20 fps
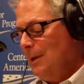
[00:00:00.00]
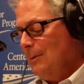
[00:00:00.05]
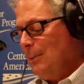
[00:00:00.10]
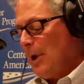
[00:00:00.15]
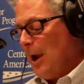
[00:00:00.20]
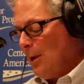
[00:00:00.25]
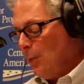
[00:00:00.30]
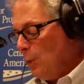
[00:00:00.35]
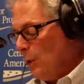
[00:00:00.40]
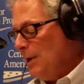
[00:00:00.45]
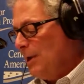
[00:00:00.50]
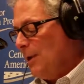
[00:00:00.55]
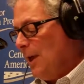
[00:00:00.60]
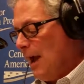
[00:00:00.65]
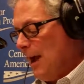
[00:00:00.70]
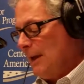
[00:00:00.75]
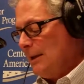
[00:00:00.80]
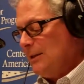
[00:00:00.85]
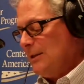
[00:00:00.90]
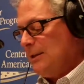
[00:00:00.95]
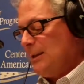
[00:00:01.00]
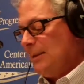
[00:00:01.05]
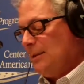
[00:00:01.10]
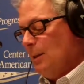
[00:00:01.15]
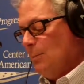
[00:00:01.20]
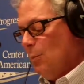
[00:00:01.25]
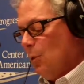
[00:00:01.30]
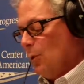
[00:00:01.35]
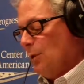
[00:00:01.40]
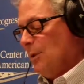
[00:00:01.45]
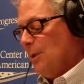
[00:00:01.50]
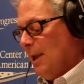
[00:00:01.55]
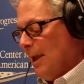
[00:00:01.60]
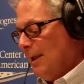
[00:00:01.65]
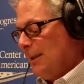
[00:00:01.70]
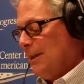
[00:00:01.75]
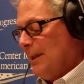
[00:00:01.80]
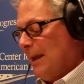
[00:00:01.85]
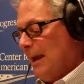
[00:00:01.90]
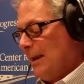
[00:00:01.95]
But I realized that the more
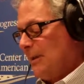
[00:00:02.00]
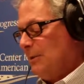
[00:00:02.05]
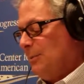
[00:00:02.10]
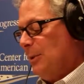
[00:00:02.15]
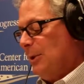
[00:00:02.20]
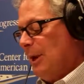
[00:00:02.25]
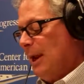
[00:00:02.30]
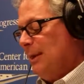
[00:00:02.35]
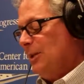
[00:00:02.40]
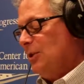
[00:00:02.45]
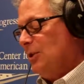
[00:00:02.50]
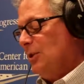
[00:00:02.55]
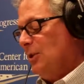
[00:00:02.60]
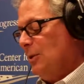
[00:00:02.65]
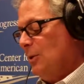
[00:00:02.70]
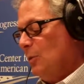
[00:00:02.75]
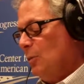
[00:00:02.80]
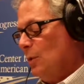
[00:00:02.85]
likely explanation